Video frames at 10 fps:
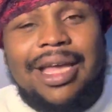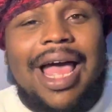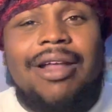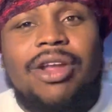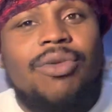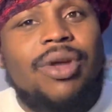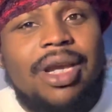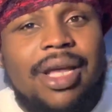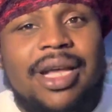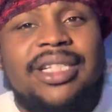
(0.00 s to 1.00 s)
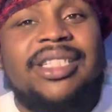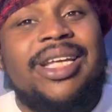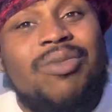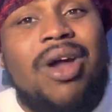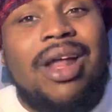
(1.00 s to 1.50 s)
Y'all know what it is.
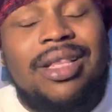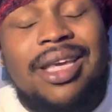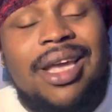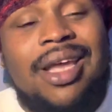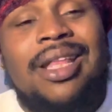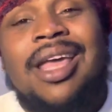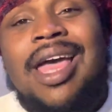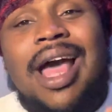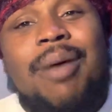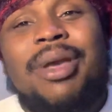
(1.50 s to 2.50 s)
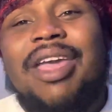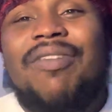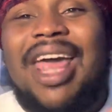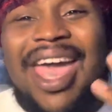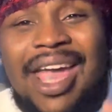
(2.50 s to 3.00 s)
Zero out of ten. I'm gonna give
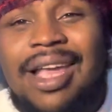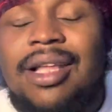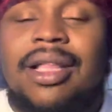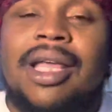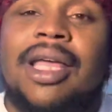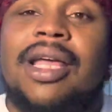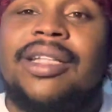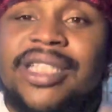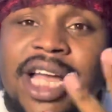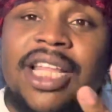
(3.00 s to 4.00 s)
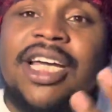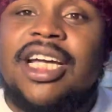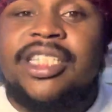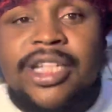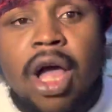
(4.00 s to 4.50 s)
it an eight. Still a
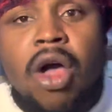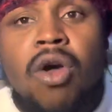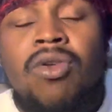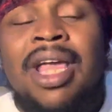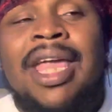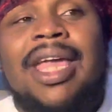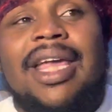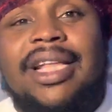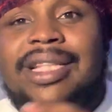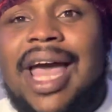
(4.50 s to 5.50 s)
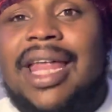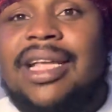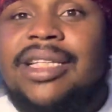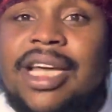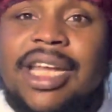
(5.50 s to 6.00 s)
good song. It's not
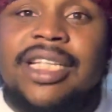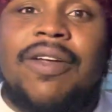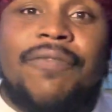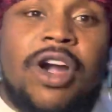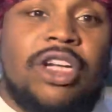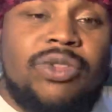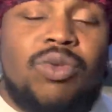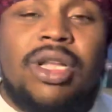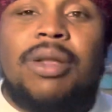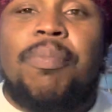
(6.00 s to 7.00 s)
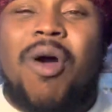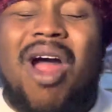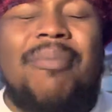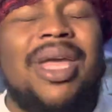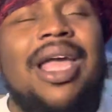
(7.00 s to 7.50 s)
as good as the first one. The bar,
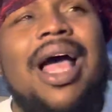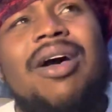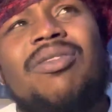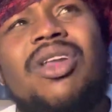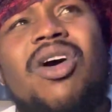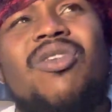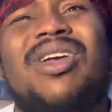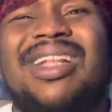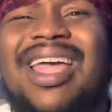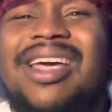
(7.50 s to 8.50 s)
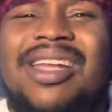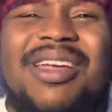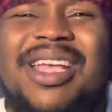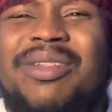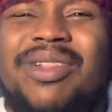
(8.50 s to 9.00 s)
I mean, I don't know. They could
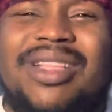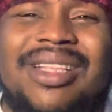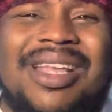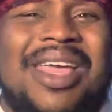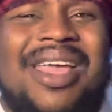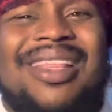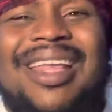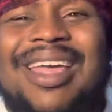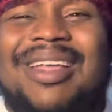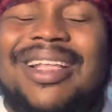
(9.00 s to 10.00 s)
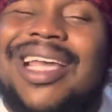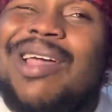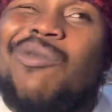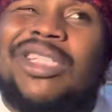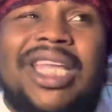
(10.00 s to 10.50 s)
have is they
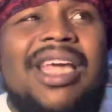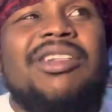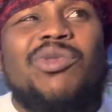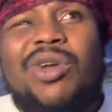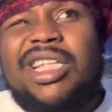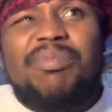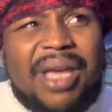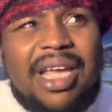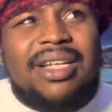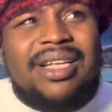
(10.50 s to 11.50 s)
it was still Swizz beat.